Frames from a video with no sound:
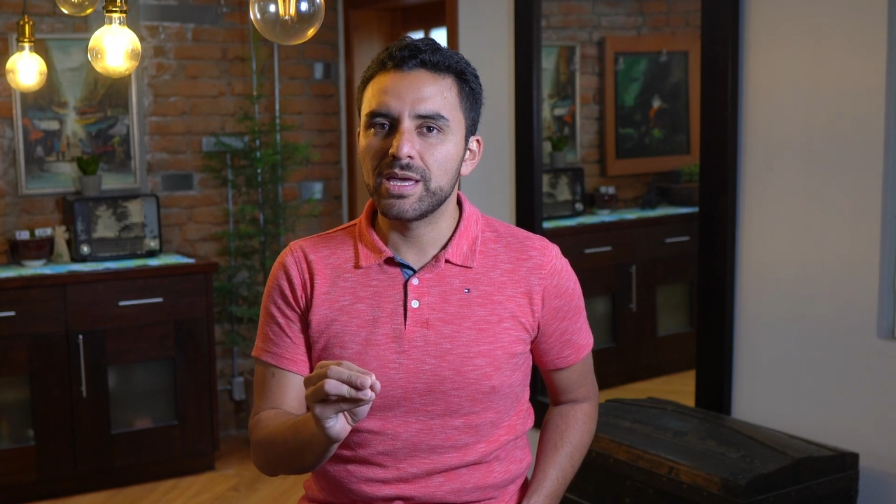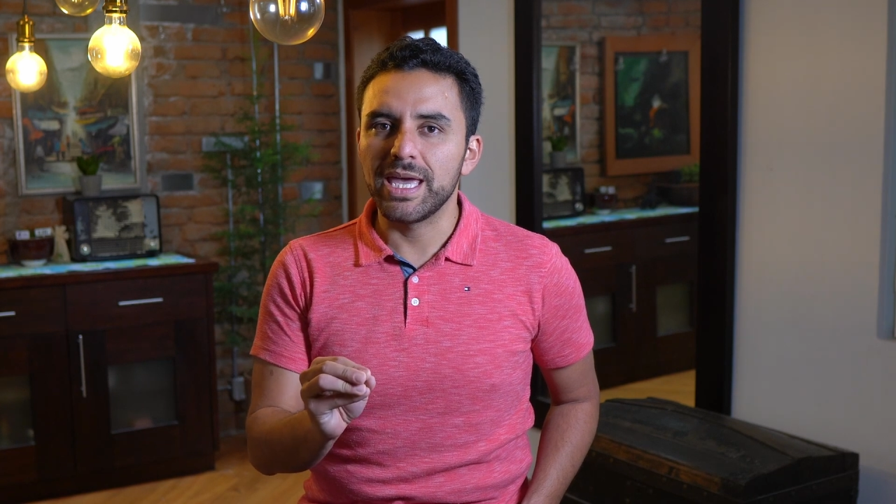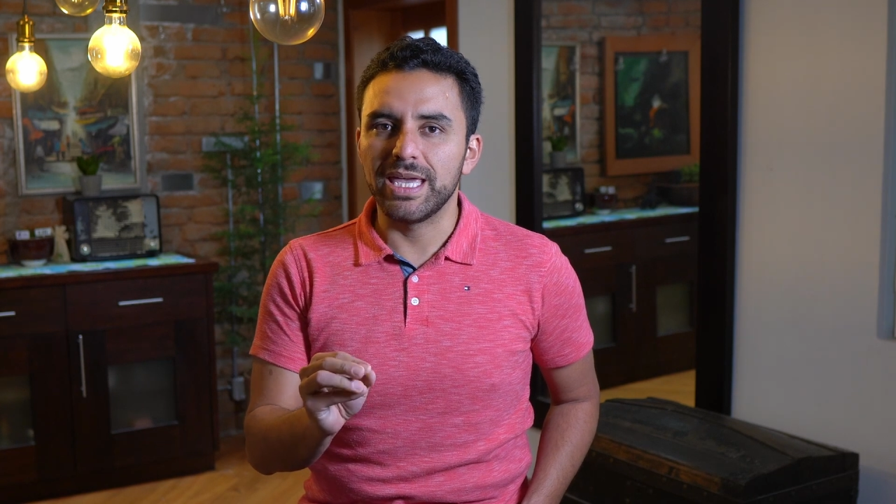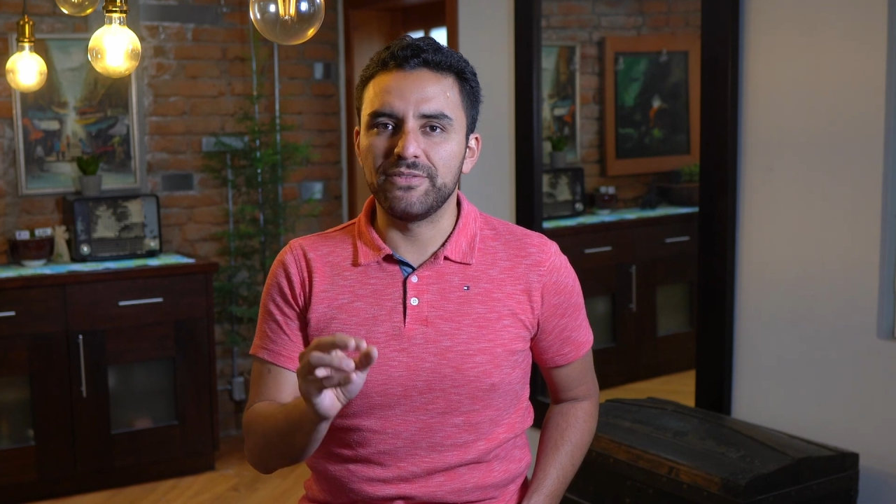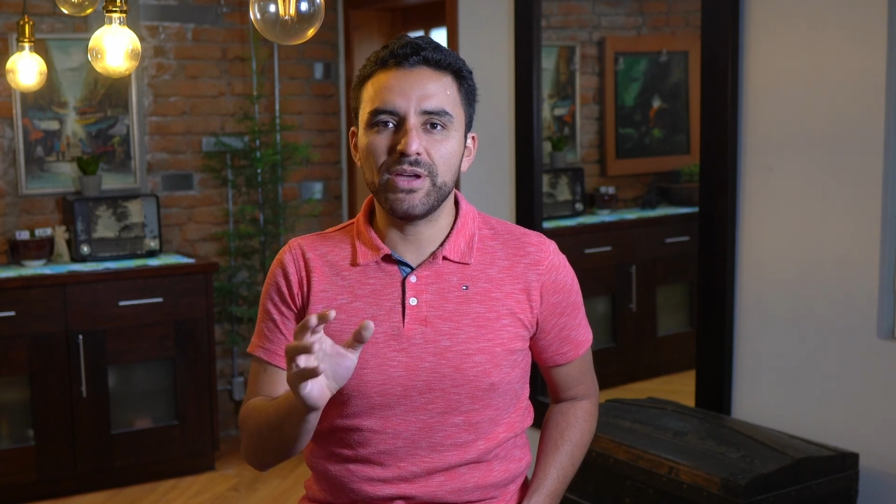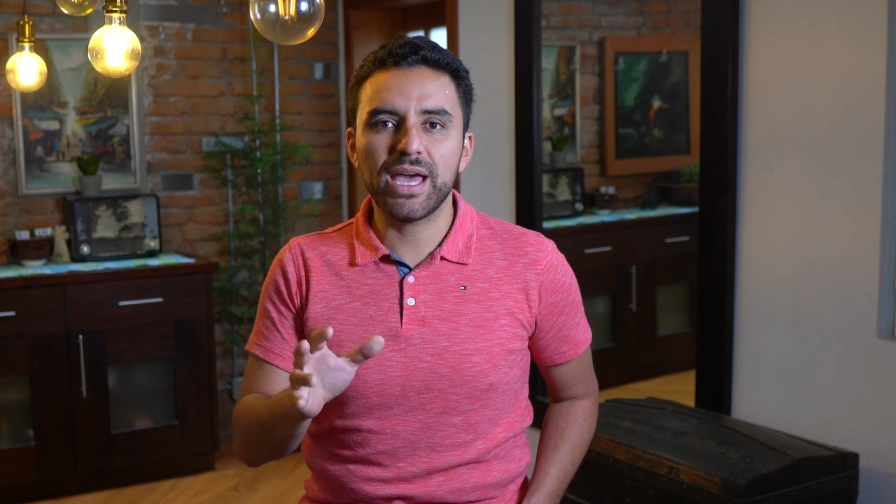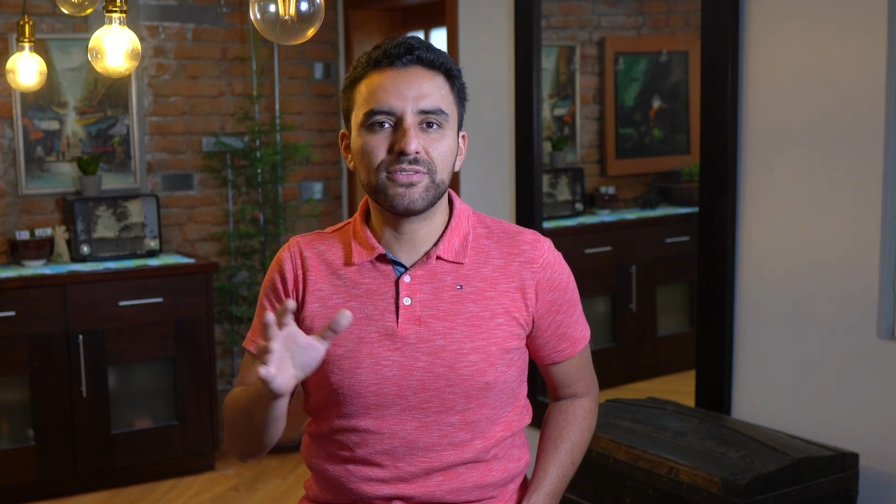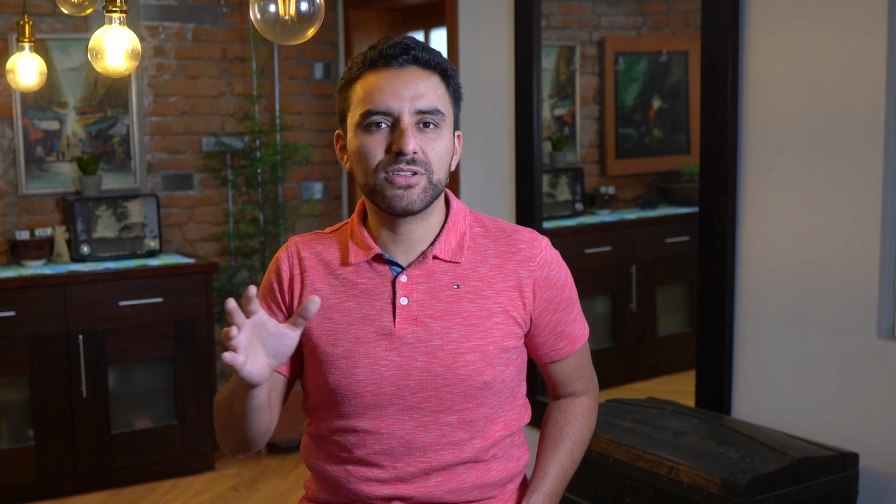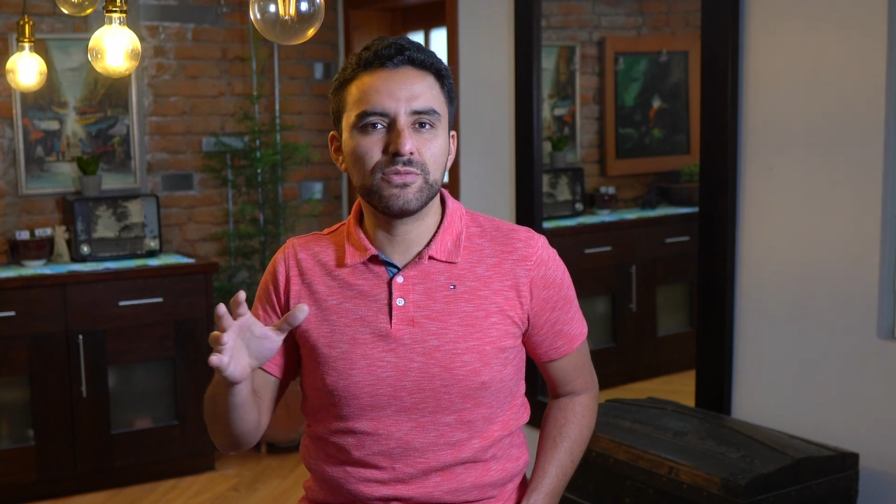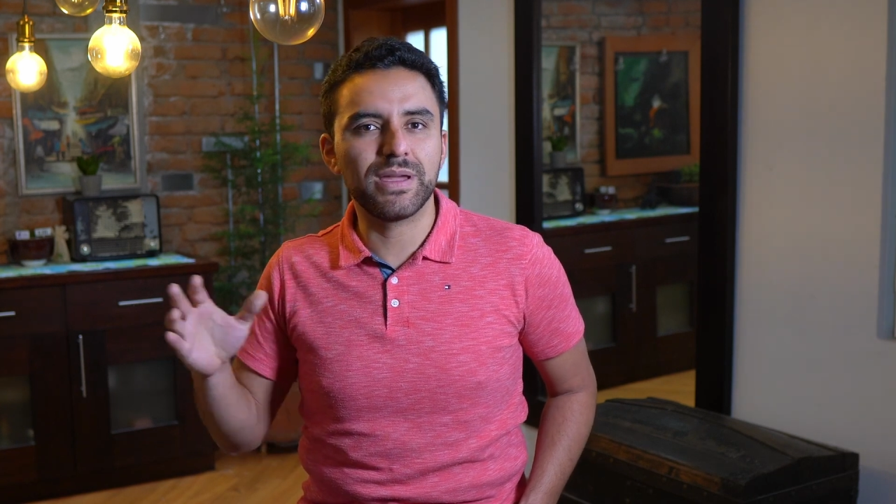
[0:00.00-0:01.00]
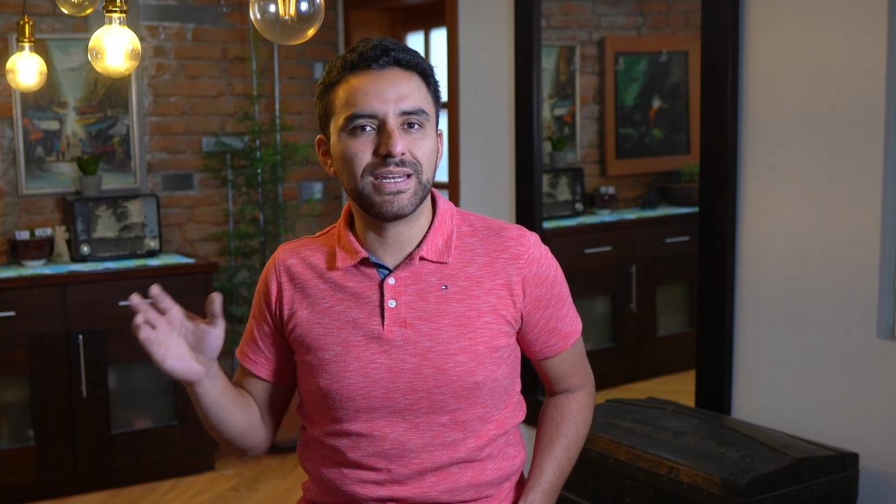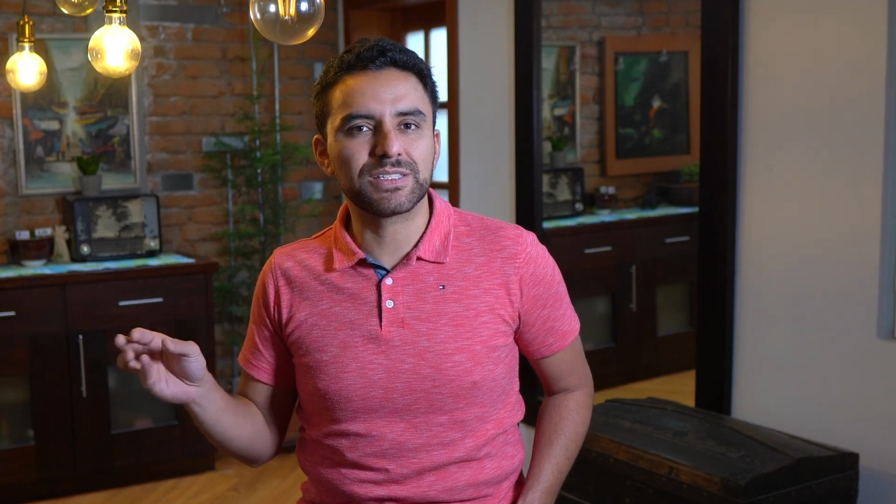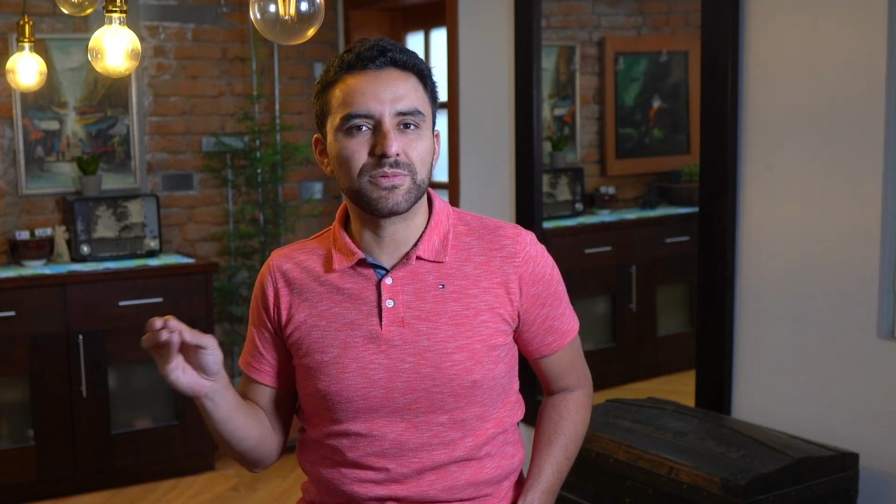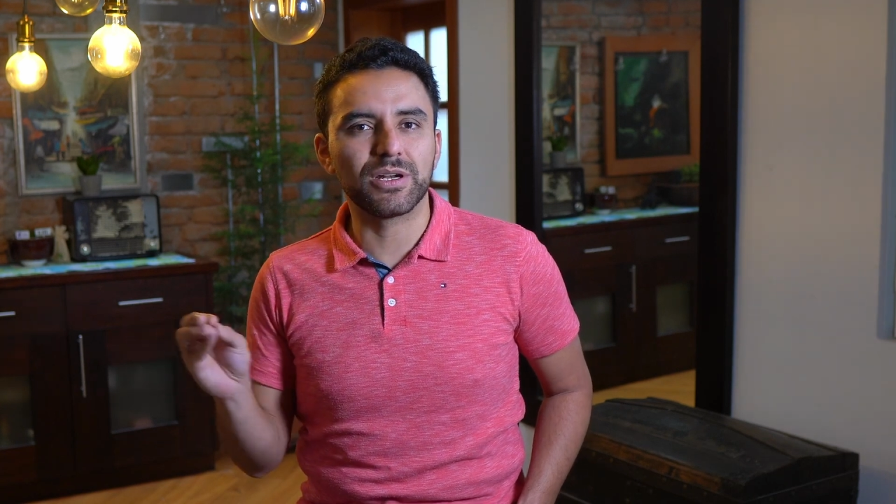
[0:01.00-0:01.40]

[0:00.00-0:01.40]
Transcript: If you have too many small